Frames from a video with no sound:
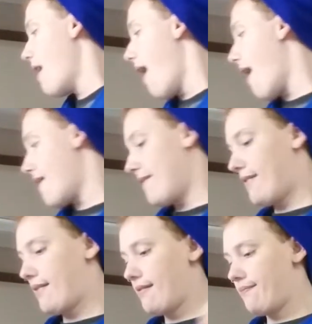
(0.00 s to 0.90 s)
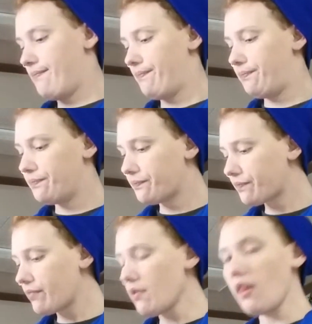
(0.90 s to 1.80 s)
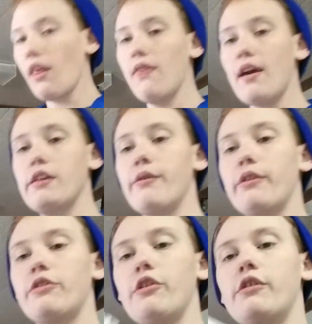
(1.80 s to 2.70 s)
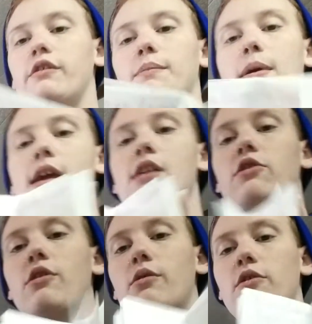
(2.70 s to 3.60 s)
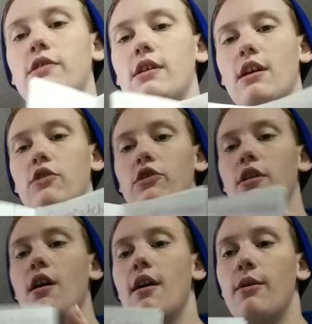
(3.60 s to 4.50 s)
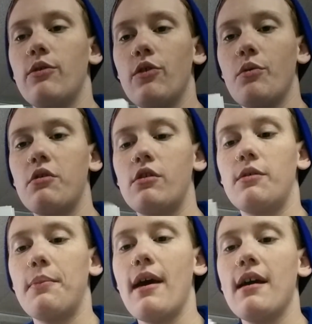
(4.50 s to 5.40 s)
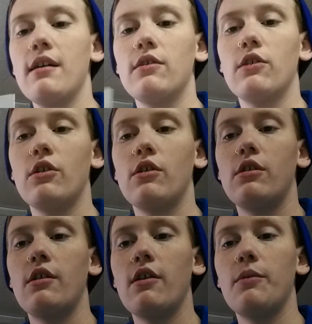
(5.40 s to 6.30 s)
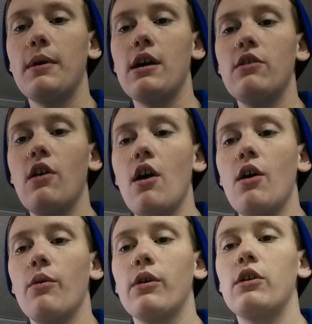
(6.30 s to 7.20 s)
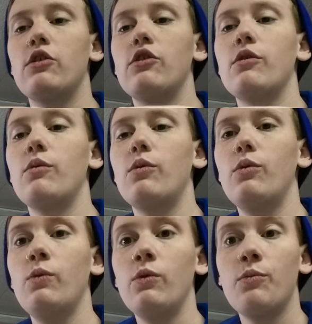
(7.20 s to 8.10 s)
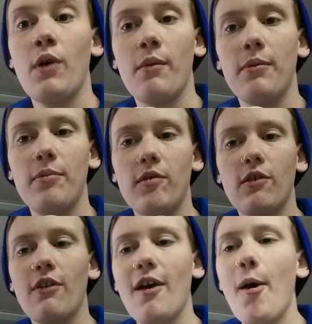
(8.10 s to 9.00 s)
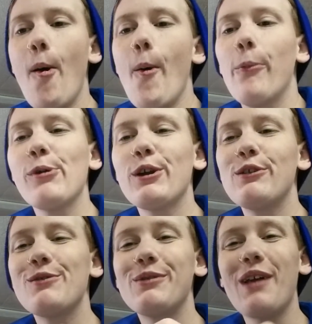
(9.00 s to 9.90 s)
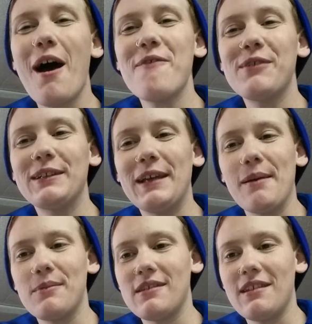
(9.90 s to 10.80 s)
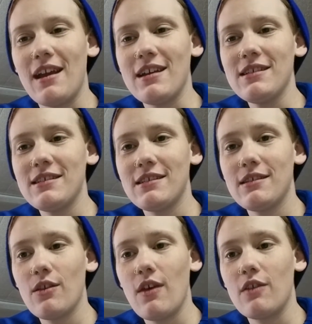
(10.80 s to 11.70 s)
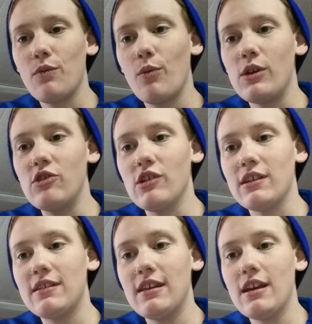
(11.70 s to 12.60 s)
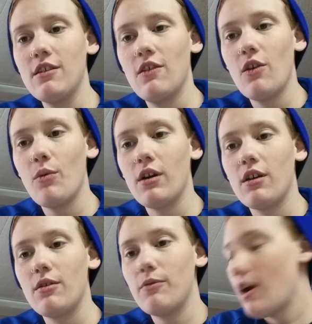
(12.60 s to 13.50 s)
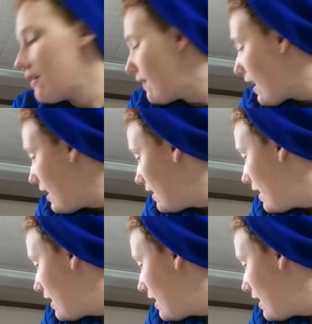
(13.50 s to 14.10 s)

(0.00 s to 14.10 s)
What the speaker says: S. Then you can turn the page, so your sun catcher with your water in a bag, turn another page. We're going to do, ooh, you probably saw that. We're going to do lava lamps next, so that's what we just did. So we're going to write that,